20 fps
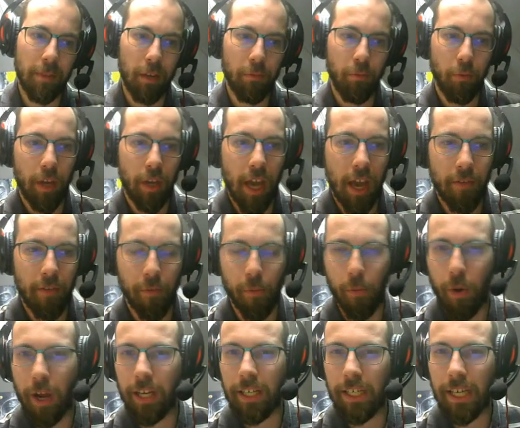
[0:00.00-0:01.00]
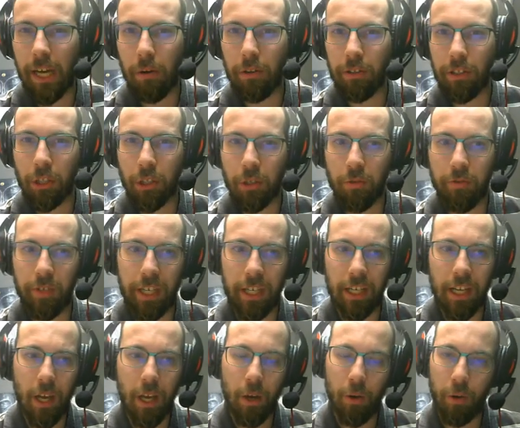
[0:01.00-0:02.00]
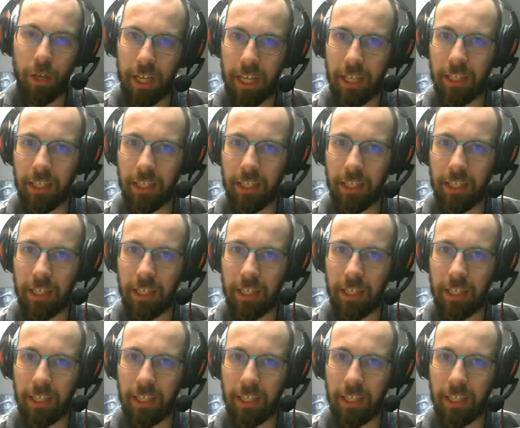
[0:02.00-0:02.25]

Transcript: team that we have right now on the screen